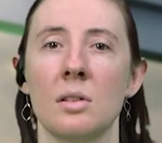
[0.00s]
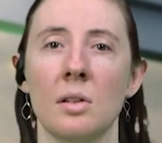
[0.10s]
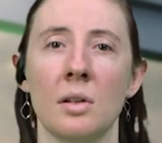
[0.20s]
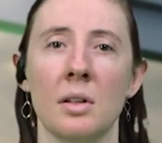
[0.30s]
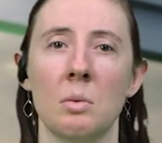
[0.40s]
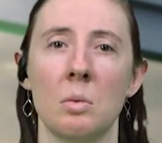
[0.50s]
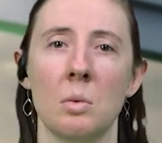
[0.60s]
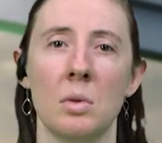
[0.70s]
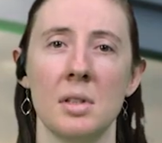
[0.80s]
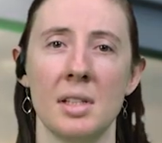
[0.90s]
So
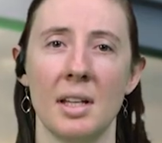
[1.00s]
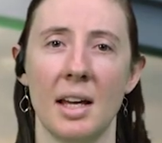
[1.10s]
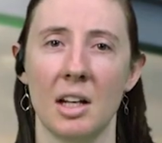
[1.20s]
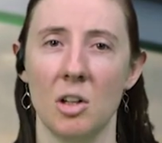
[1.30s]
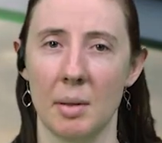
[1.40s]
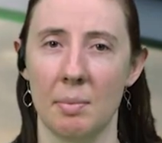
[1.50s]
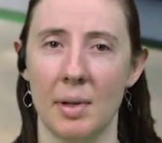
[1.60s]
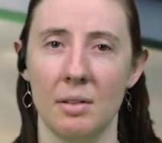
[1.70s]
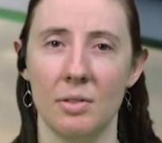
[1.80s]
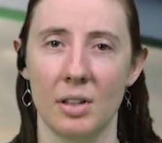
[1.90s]
what is the economic
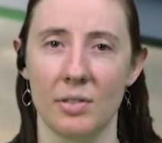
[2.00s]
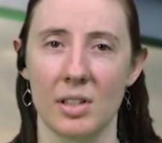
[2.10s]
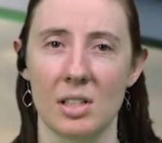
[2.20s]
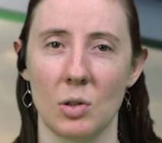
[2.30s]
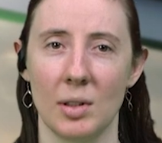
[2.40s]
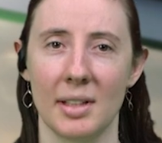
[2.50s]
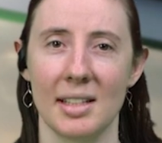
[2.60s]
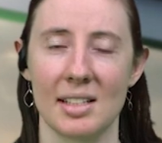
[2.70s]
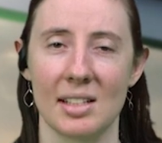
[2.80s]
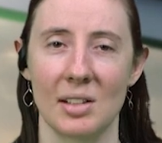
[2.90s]
benefit of installing
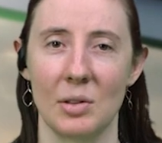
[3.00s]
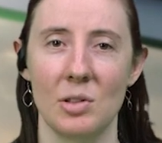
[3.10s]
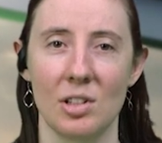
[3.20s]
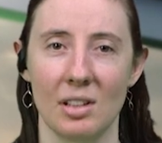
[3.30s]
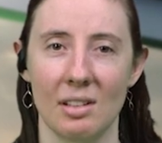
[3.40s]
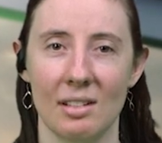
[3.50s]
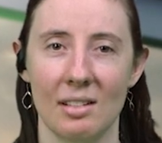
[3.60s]
this solution?